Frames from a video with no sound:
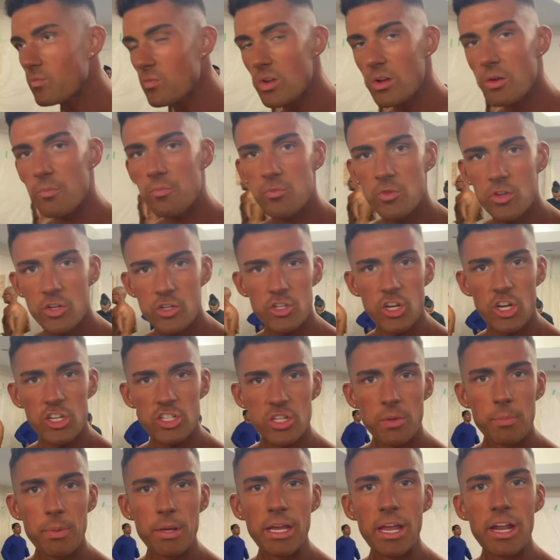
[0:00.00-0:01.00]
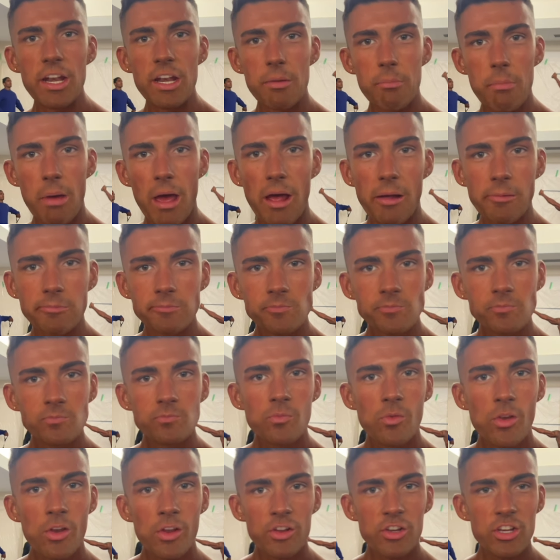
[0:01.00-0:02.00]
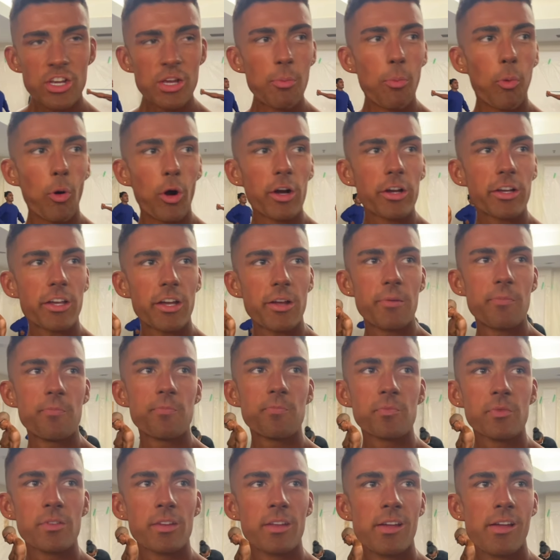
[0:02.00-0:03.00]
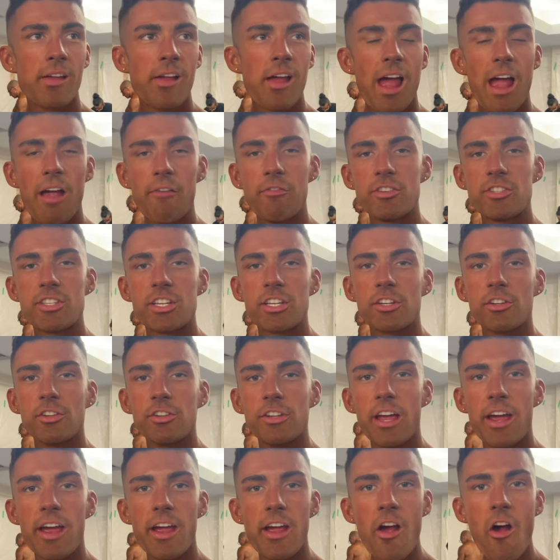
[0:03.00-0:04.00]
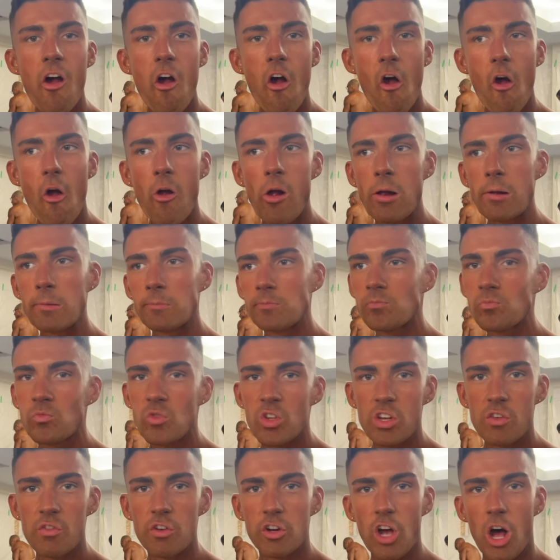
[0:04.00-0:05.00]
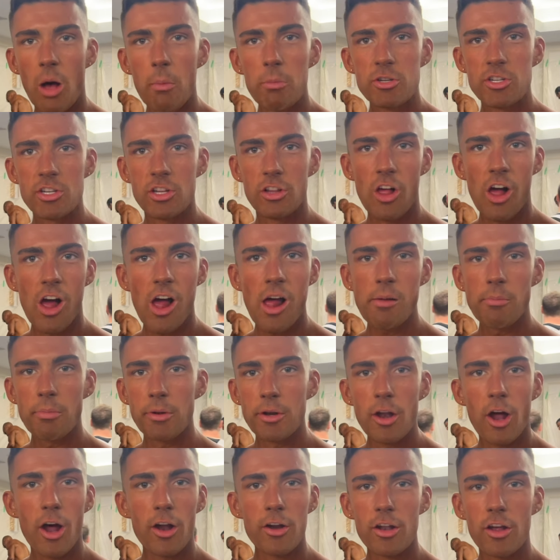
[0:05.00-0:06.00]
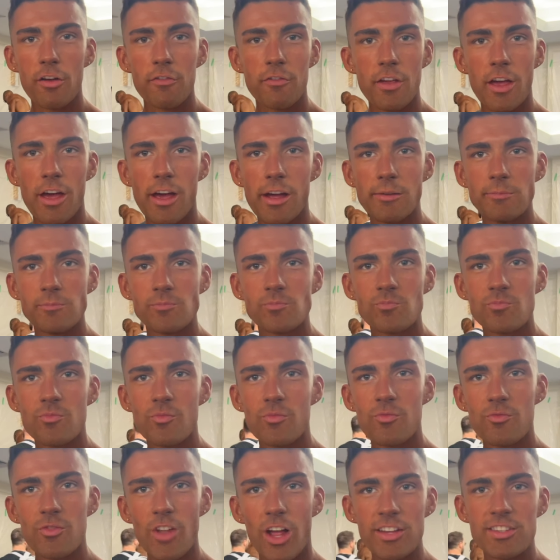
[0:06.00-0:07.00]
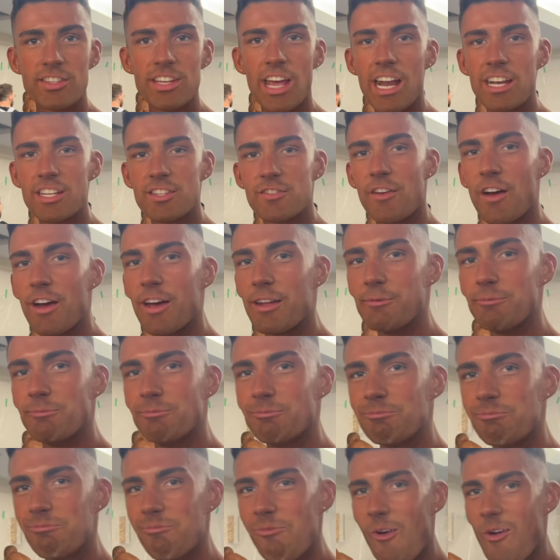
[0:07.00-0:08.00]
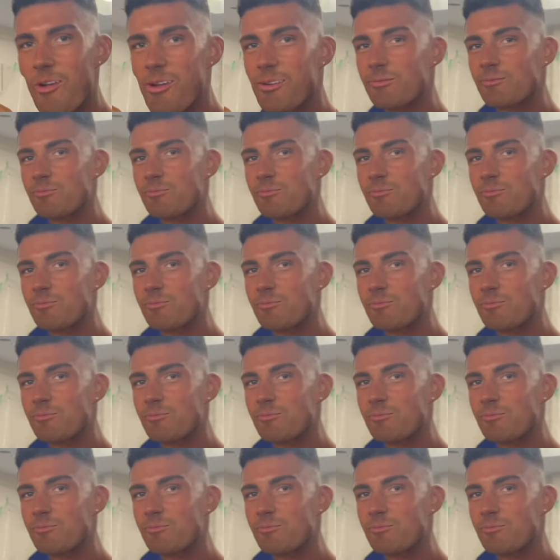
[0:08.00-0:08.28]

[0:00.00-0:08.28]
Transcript: It's just the beginning, man. Keep working every single day. You've accomplished a lot, but not enough yet. Not satisfied. Love it.